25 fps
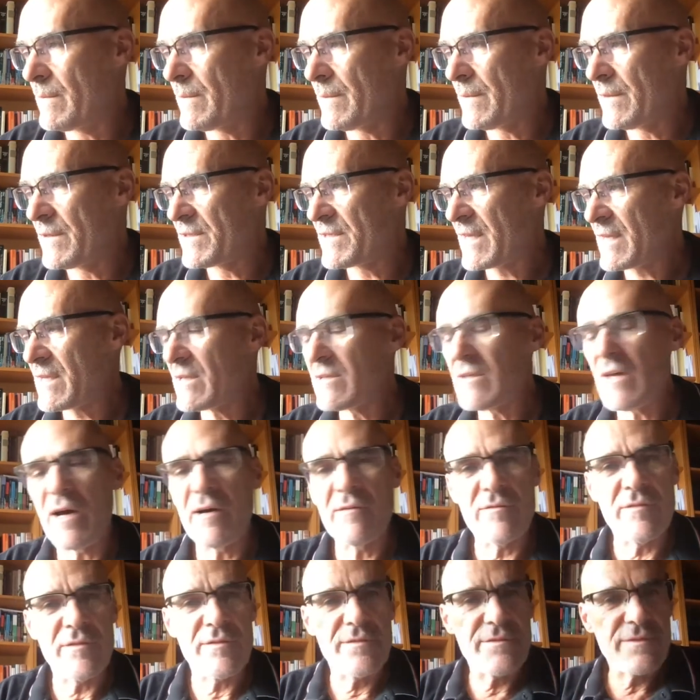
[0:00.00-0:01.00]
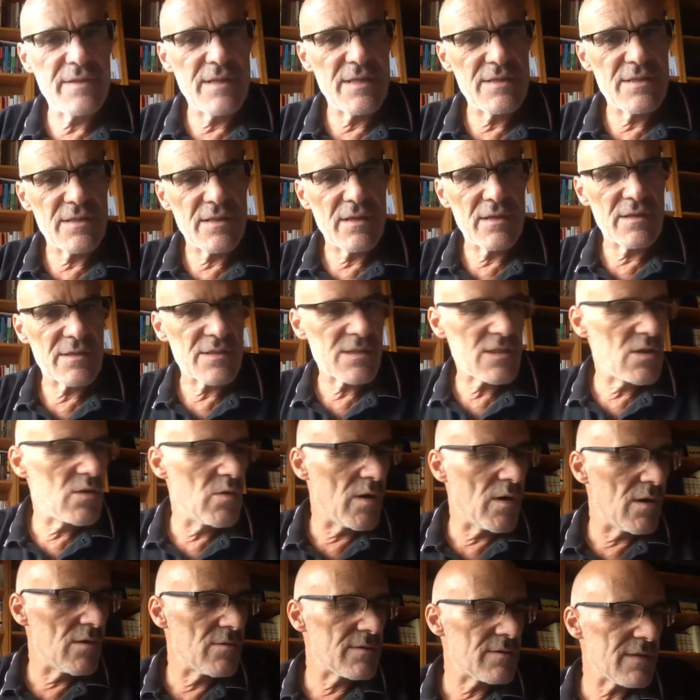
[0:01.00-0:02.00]
the second half of Kissinger's
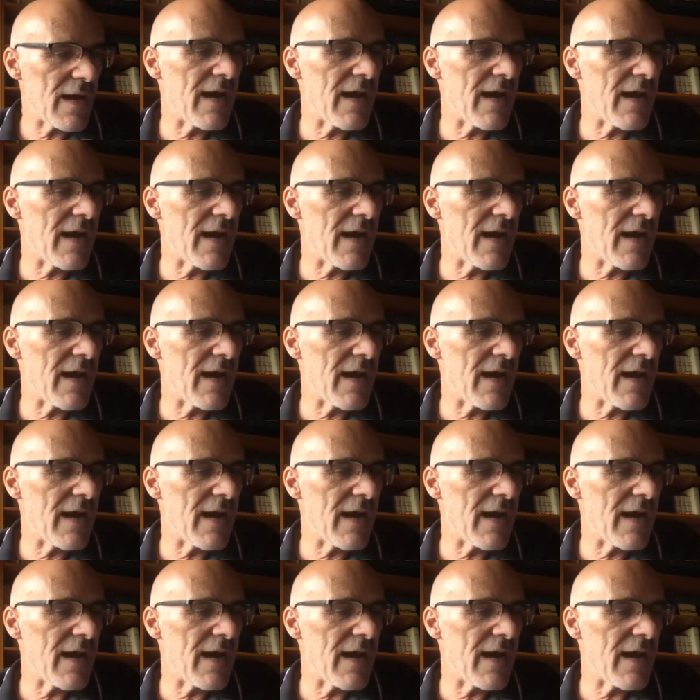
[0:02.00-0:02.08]
quote,